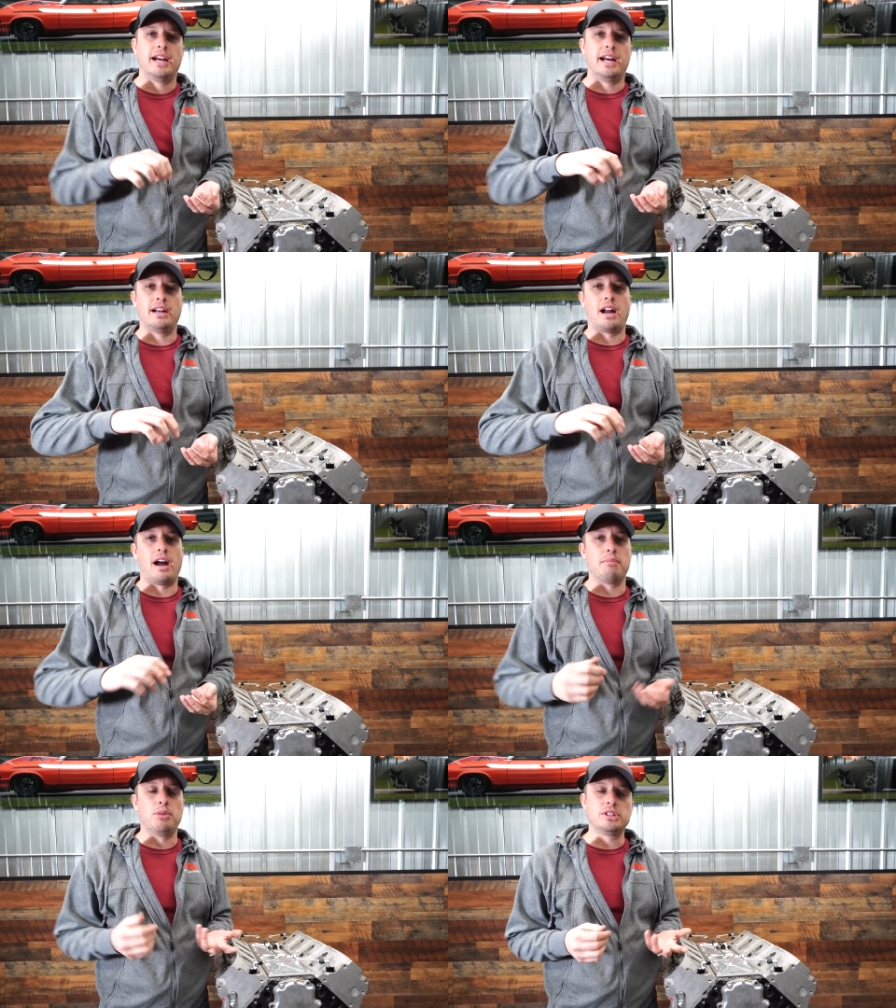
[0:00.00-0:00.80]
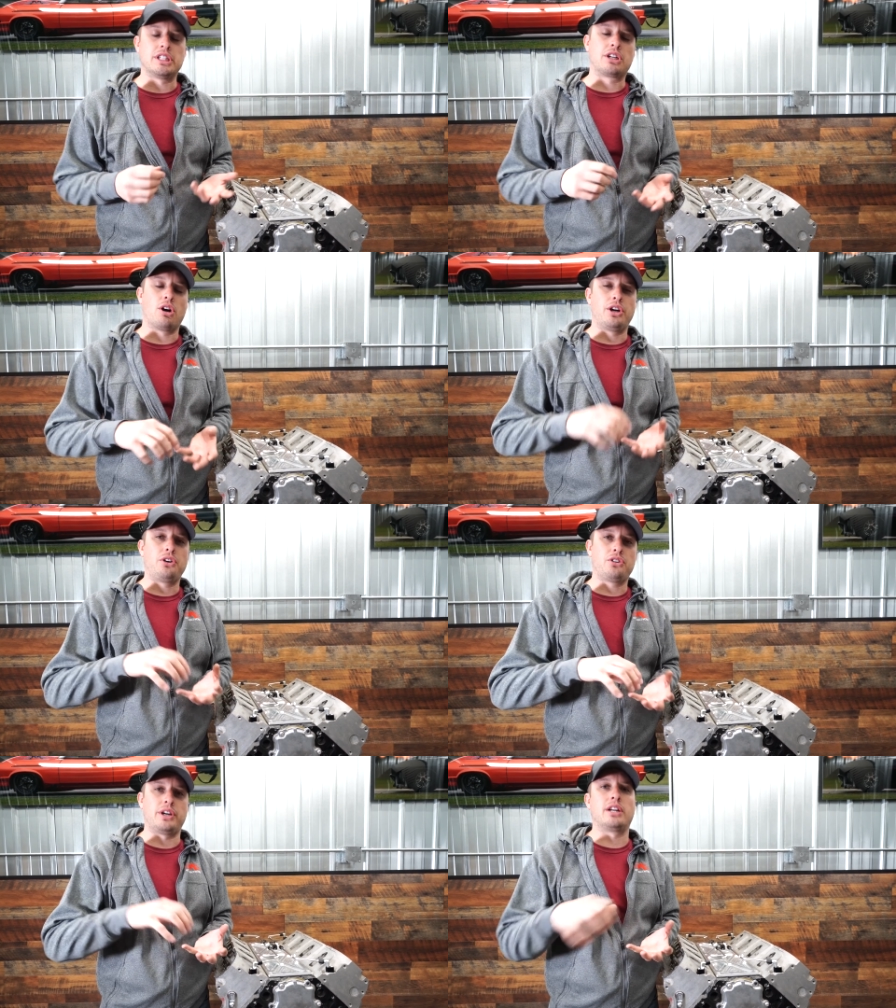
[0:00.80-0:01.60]
And on a boosted car, you
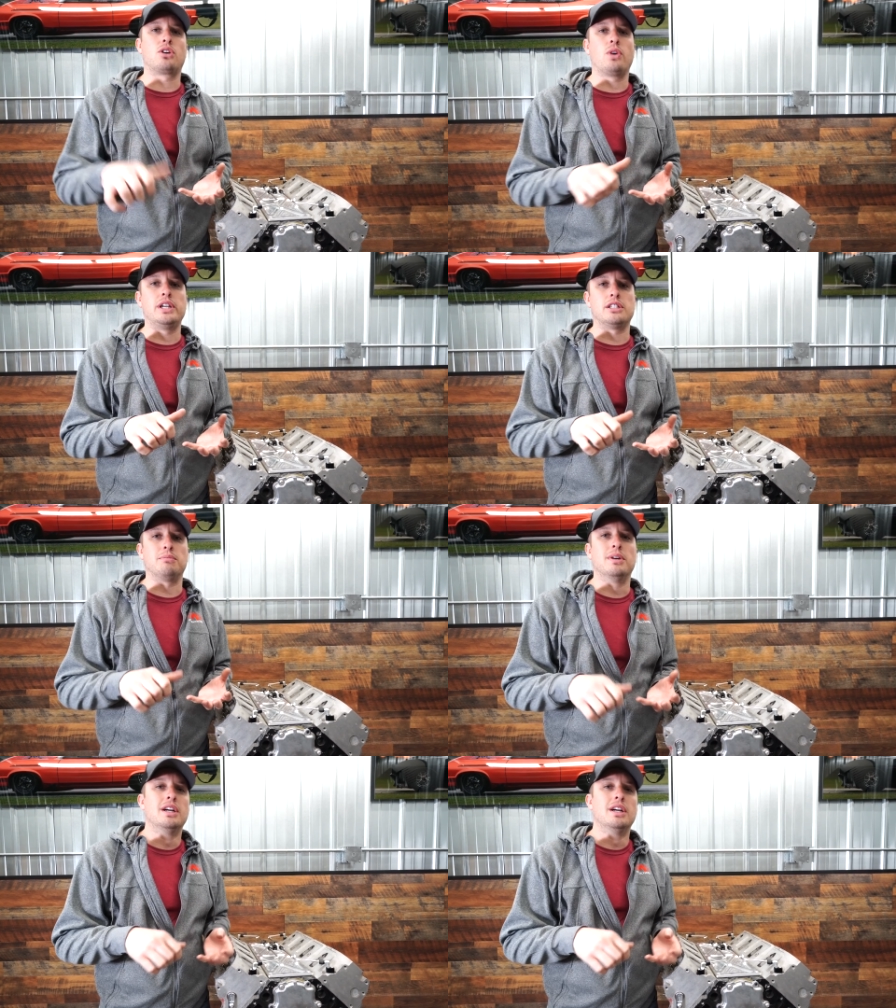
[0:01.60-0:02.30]
usually increase them.